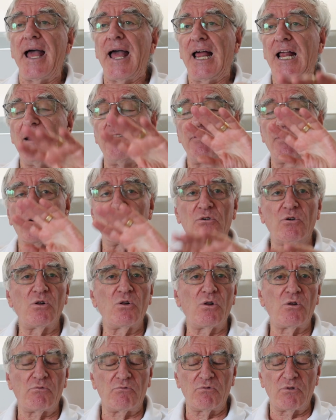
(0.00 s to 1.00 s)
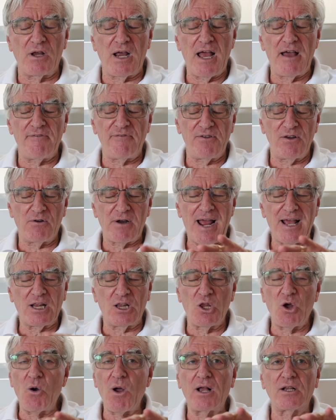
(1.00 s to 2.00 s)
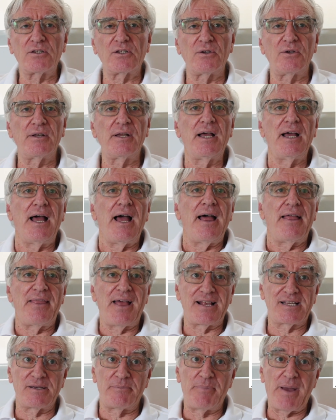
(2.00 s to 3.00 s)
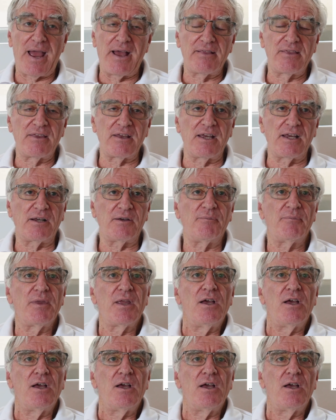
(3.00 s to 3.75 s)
And if you're at low altitude, that's a bad thing.